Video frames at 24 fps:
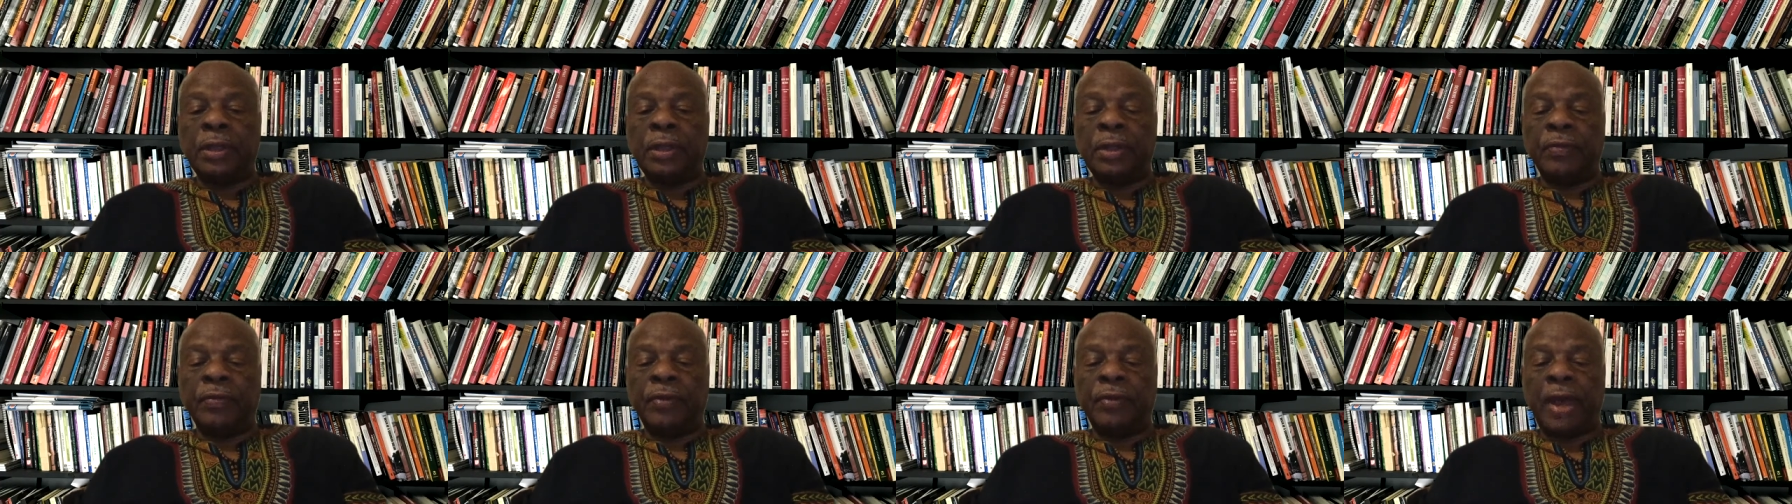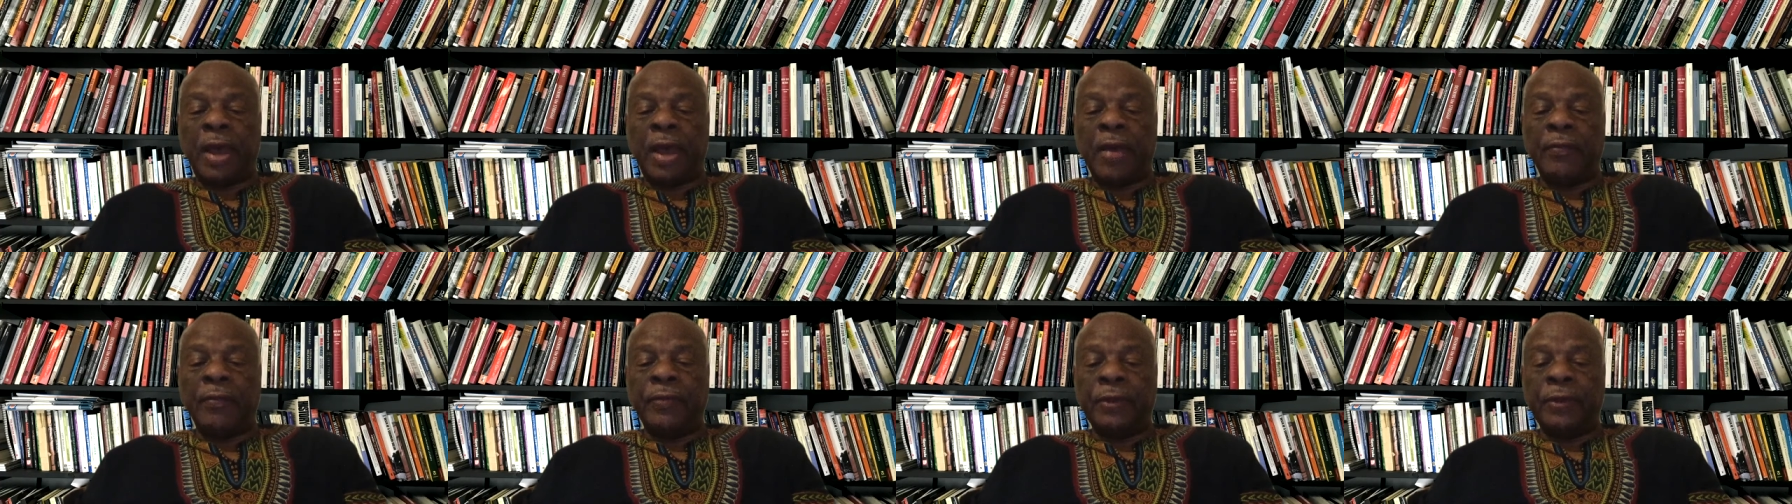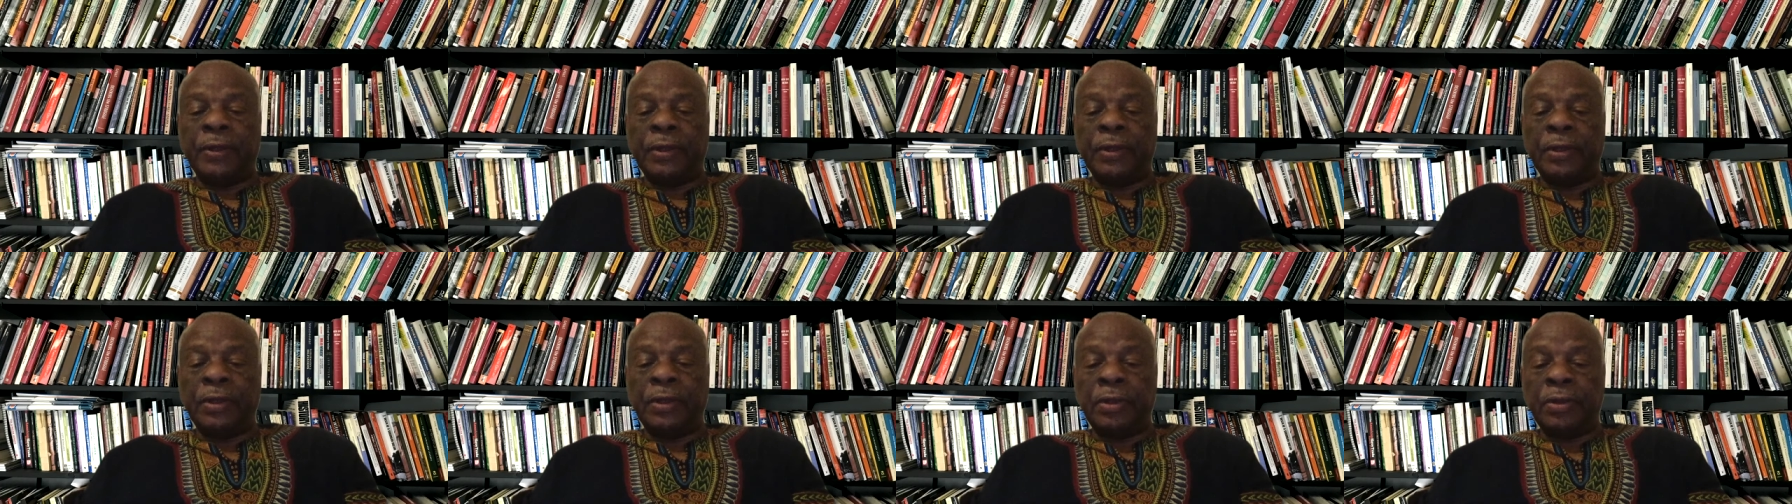African
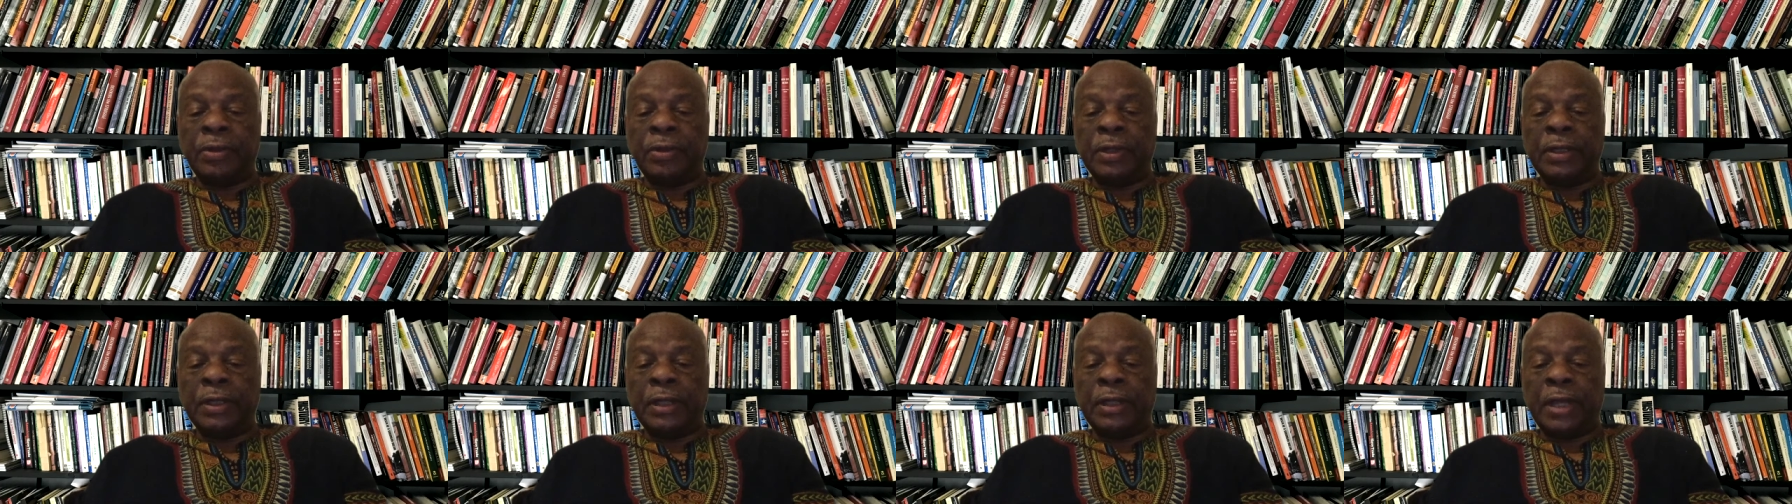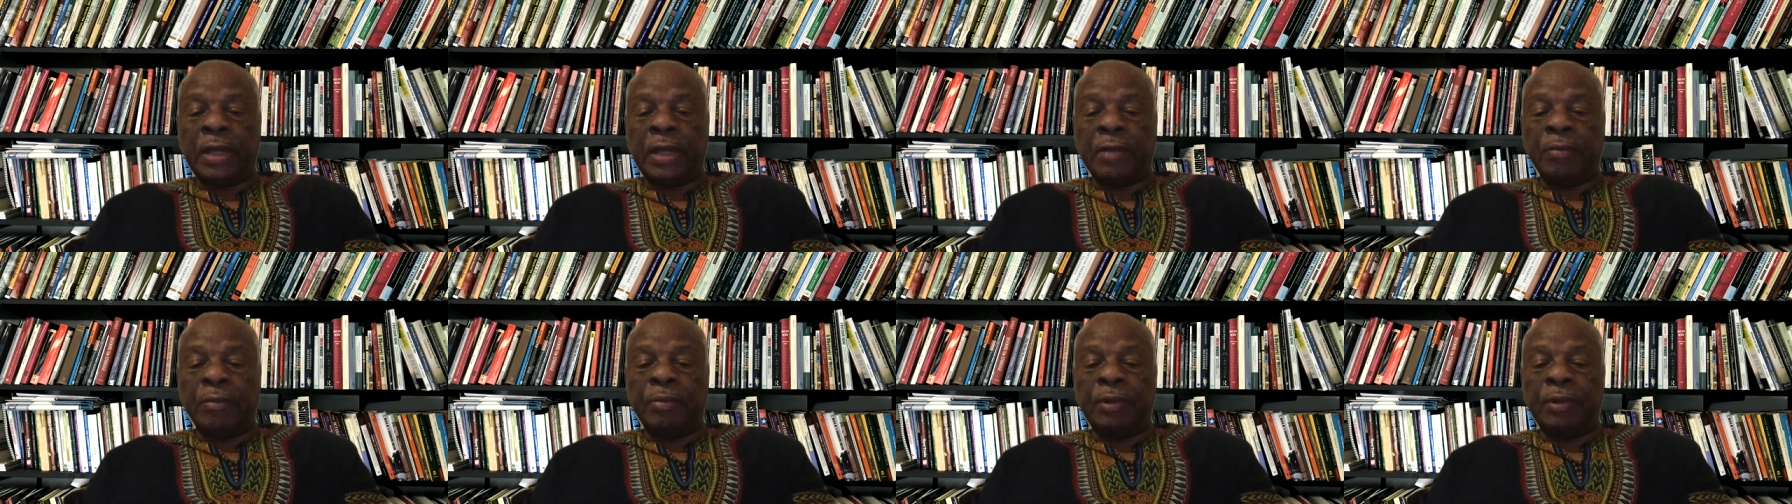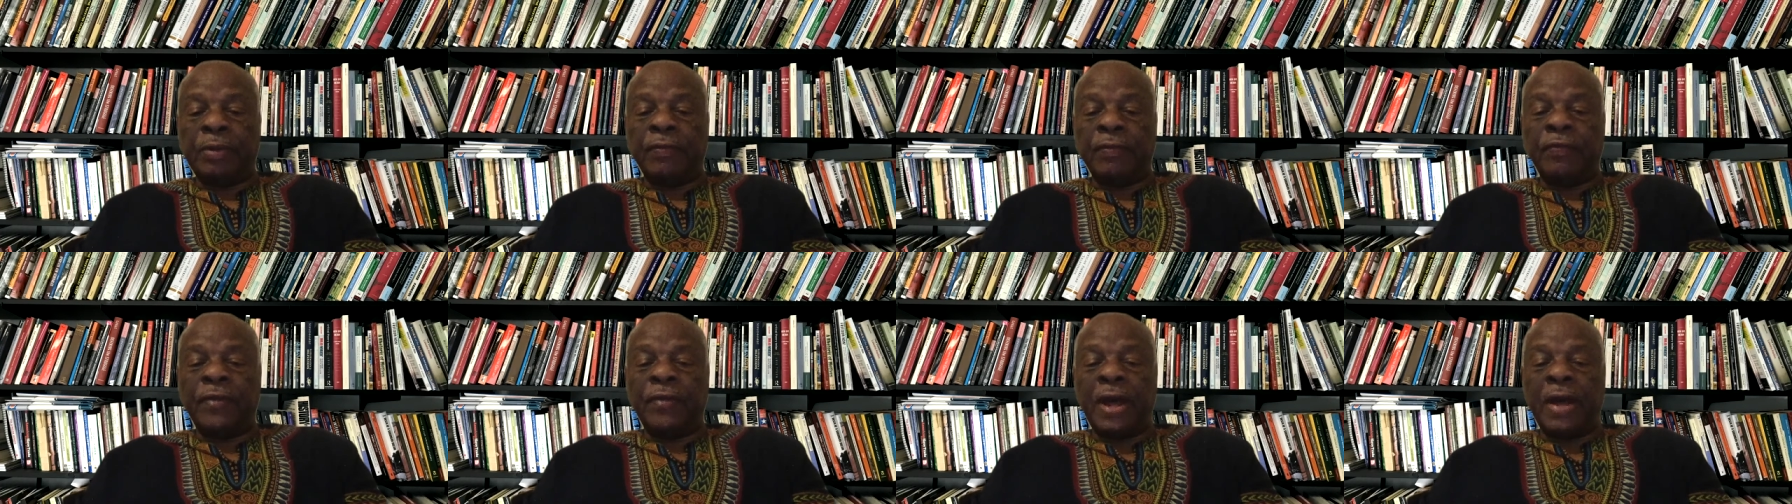Unity had been
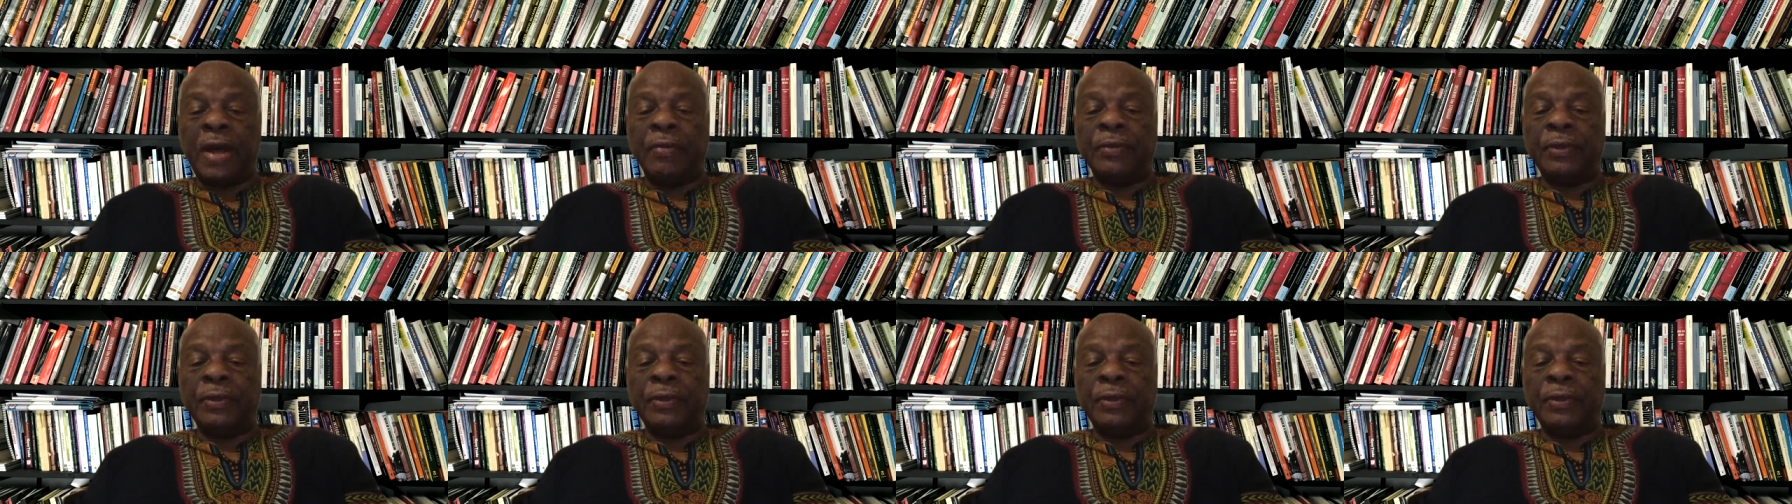founded